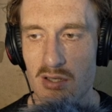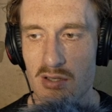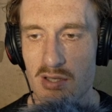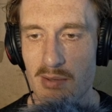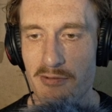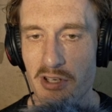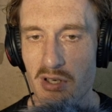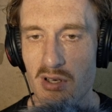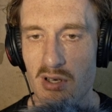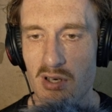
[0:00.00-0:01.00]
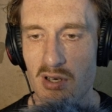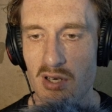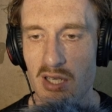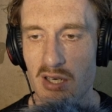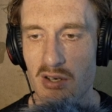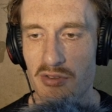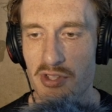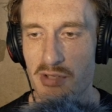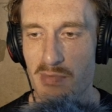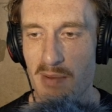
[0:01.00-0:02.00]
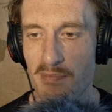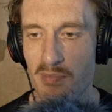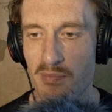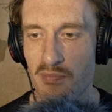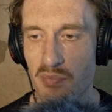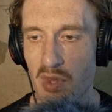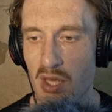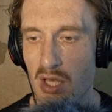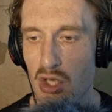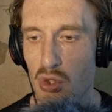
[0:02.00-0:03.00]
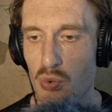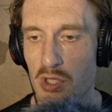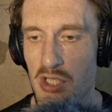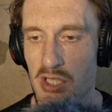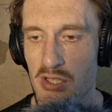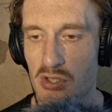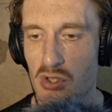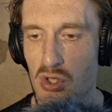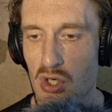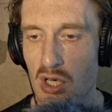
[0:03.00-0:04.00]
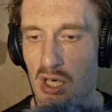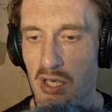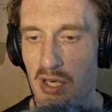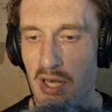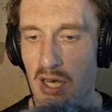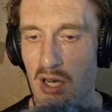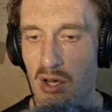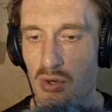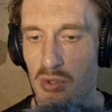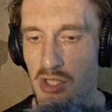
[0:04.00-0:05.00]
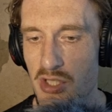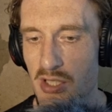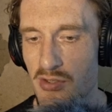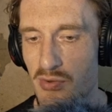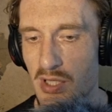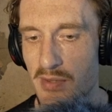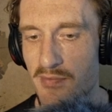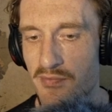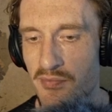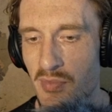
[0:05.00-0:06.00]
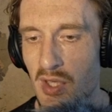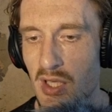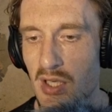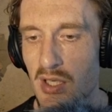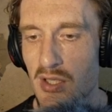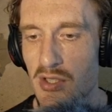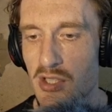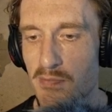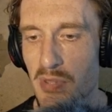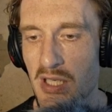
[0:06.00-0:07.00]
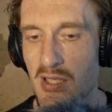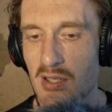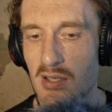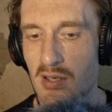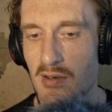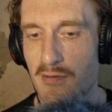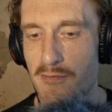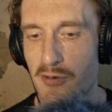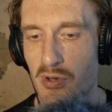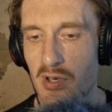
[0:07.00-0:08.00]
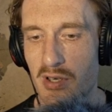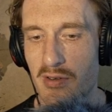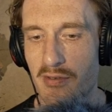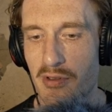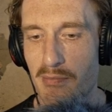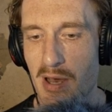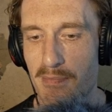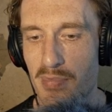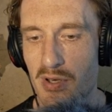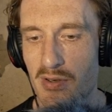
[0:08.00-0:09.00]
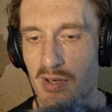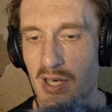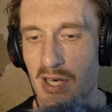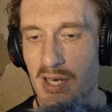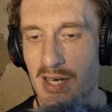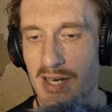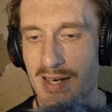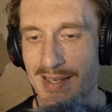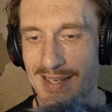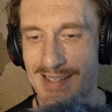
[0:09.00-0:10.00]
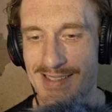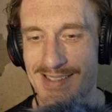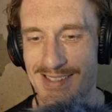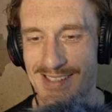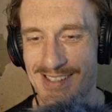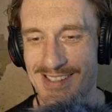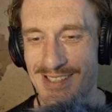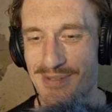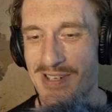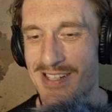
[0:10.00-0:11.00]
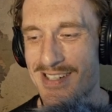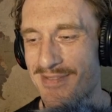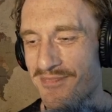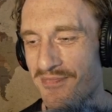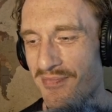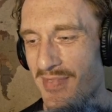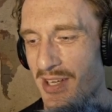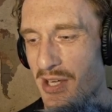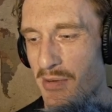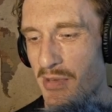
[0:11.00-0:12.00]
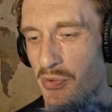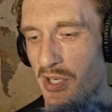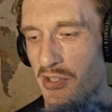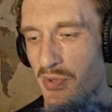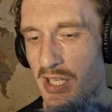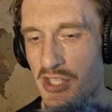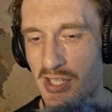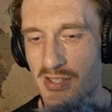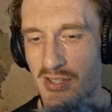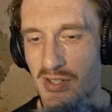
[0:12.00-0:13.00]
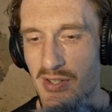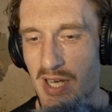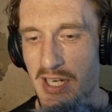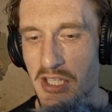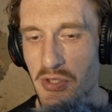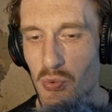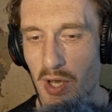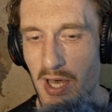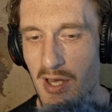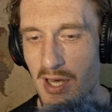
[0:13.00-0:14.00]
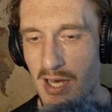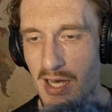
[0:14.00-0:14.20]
something earlier on this map, which is gone now, which doesn't really speak for the map, I guess, so much. But we could really just go anywhere,